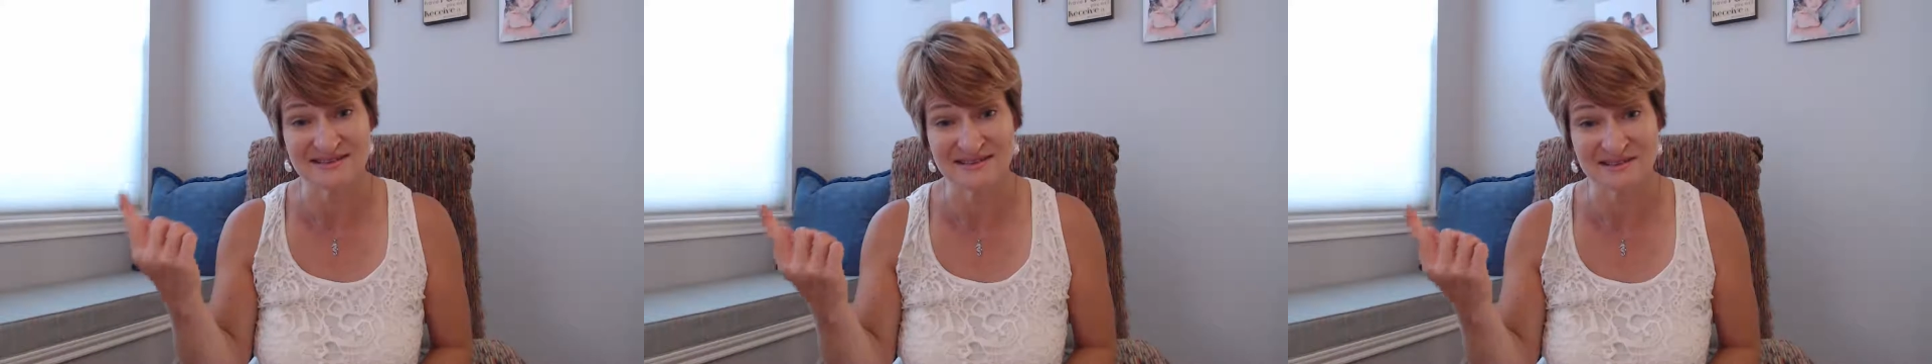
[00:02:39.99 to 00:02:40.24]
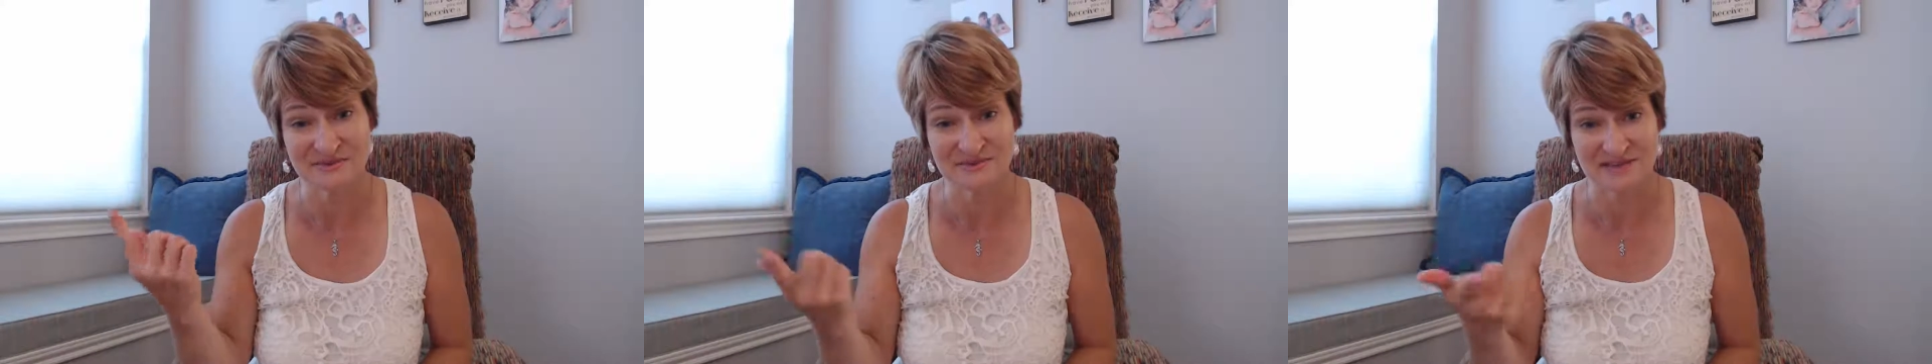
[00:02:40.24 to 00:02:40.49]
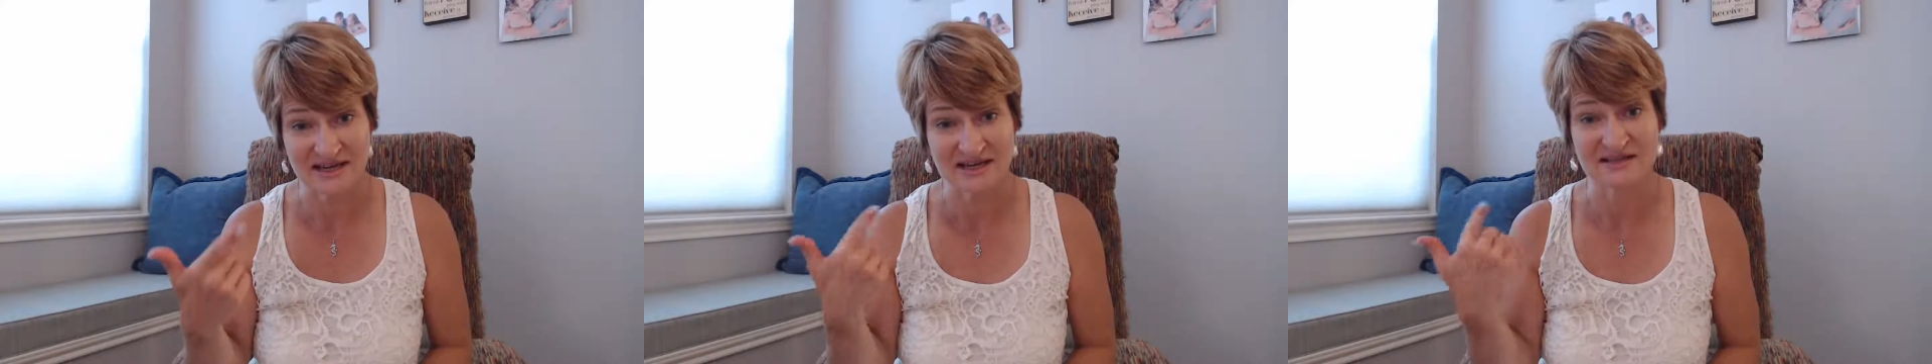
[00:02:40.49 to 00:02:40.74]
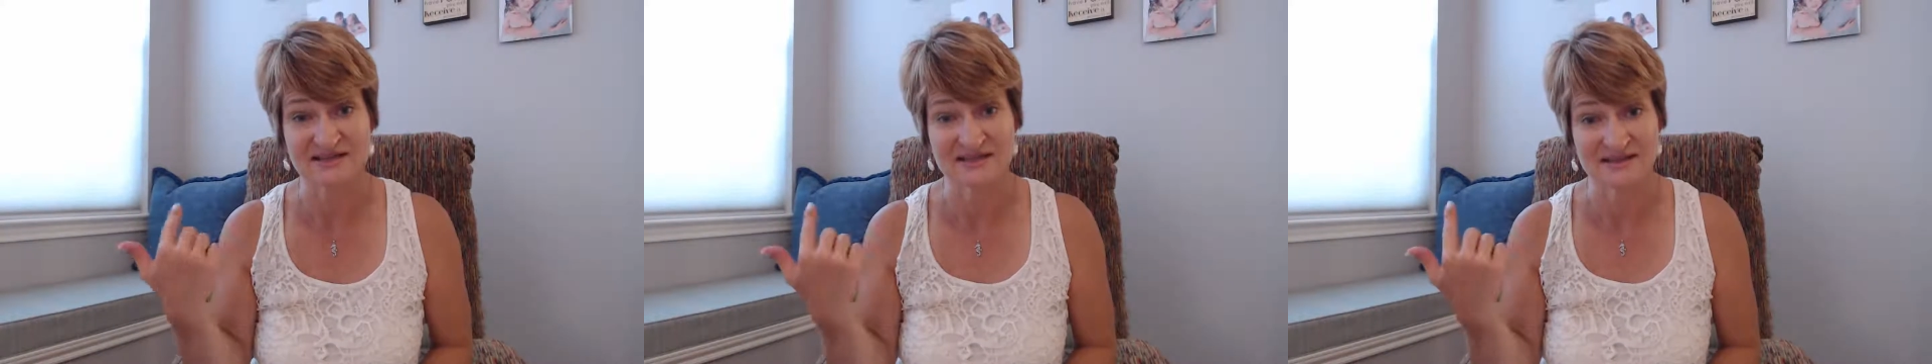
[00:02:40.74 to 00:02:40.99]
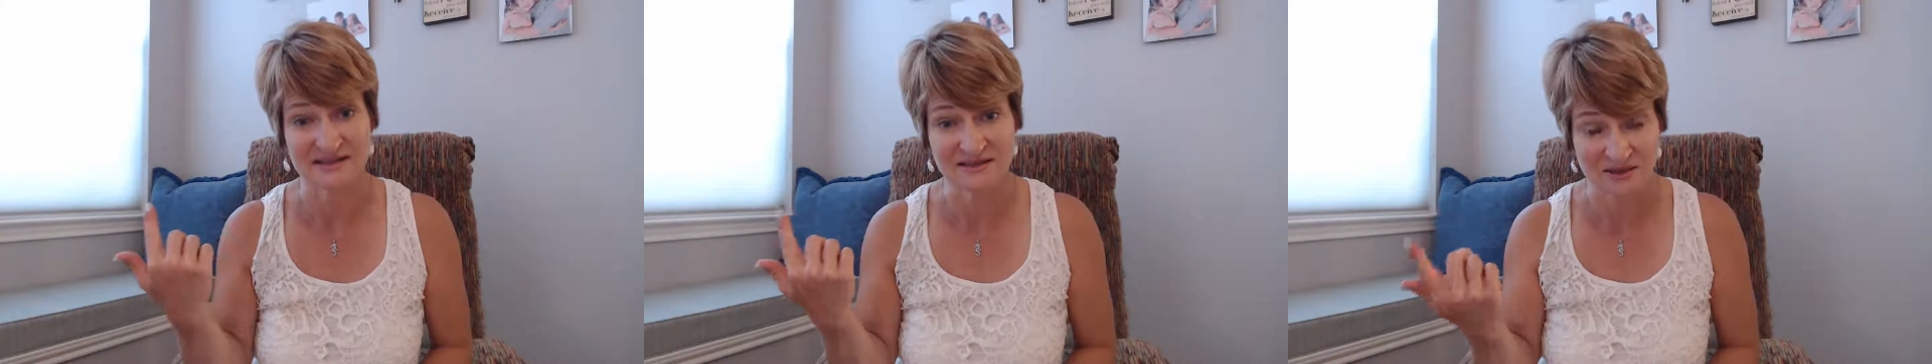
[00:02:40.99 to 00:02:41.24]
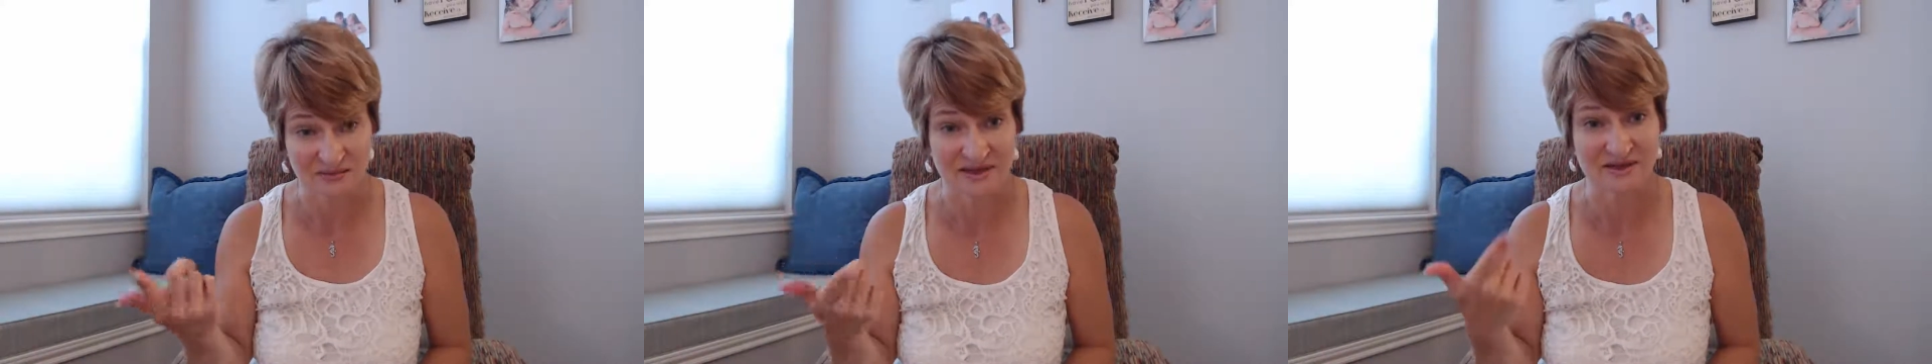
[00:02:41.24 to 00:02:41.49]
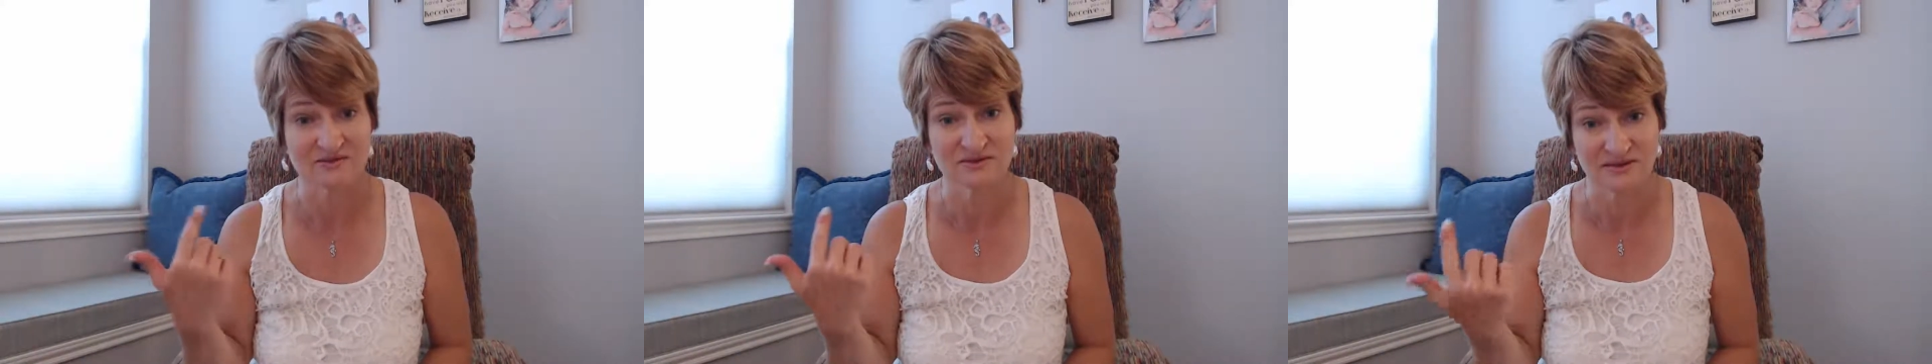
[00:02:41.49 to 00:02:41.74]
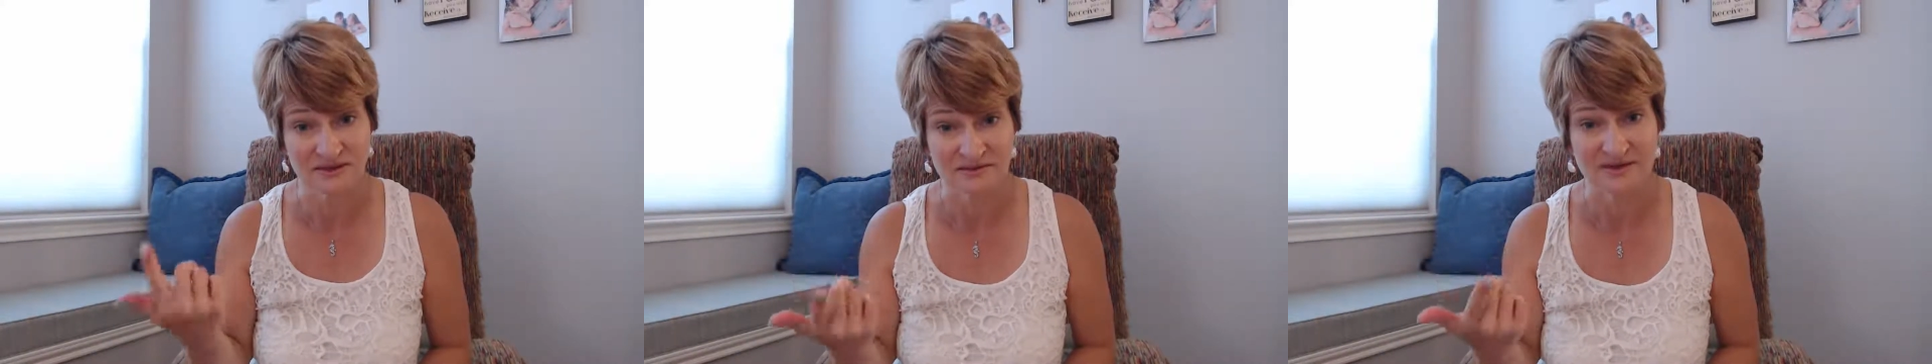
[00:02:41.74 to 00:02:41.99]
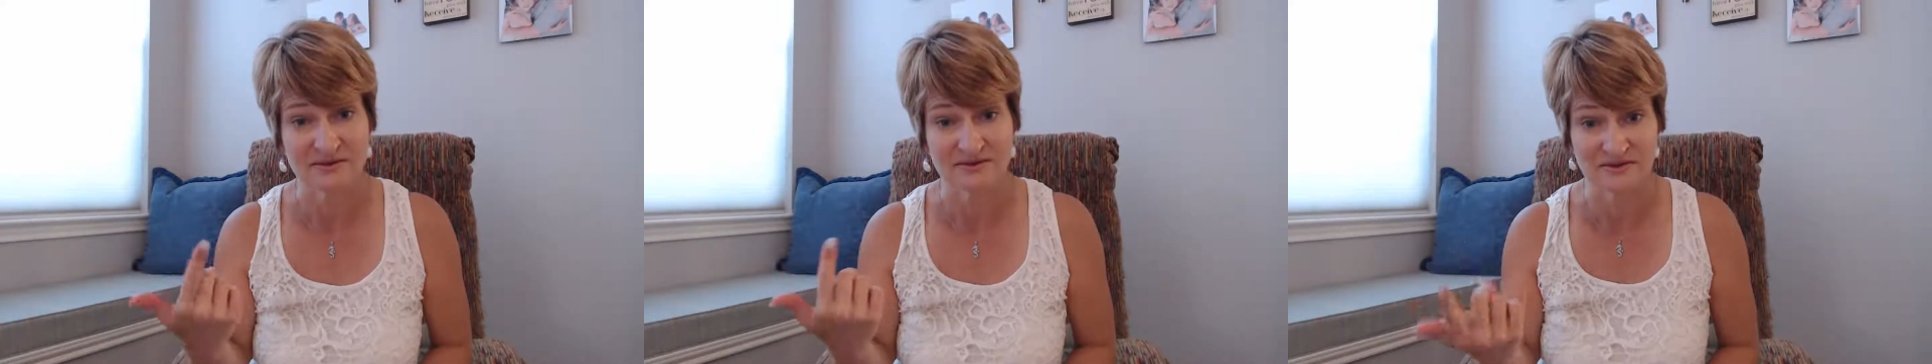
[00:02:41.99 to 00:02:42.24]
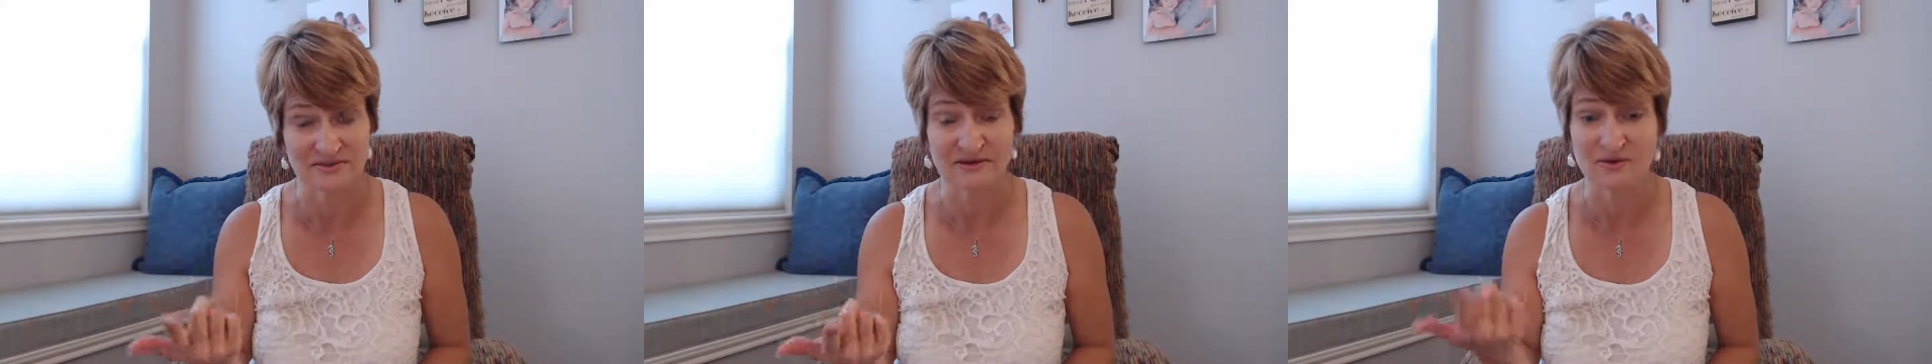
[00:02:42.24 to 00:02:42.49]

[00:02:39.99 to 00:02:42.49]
that I'm cycling around and around and around,